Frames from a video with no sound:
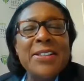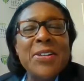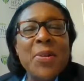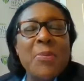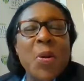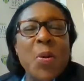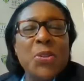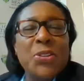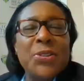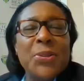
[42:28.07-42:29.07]
know I'm
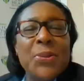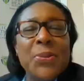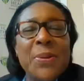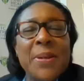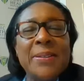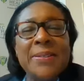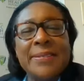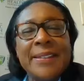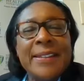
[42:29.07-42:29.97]
old school and